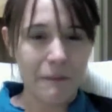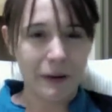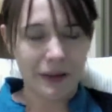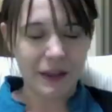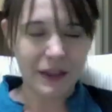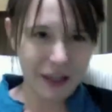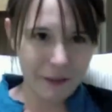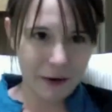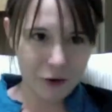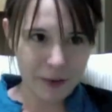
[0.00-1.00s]
But the thing
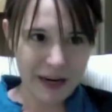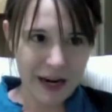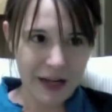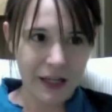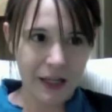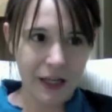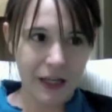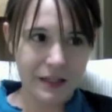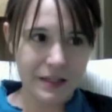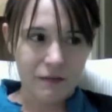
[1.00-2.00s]
about Japan
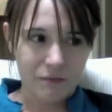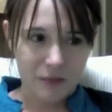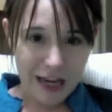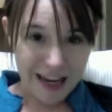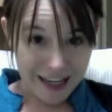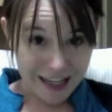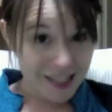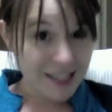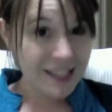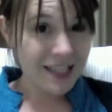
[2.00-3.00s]
is
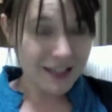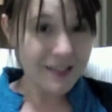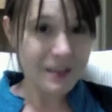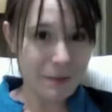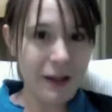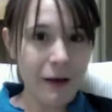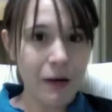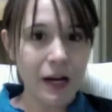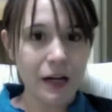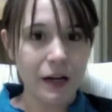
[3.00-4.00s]
it tends to be that
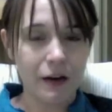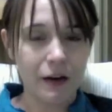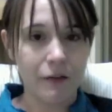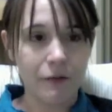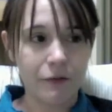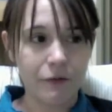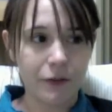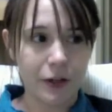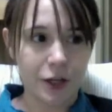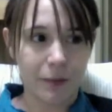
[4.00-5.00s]
way. If
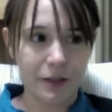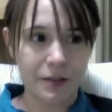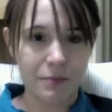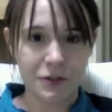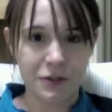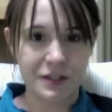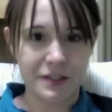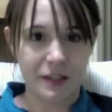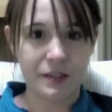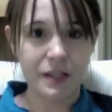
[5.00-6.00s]
a Japanese person is
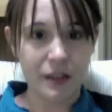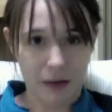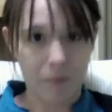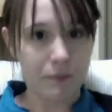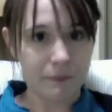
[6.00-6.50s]
60, they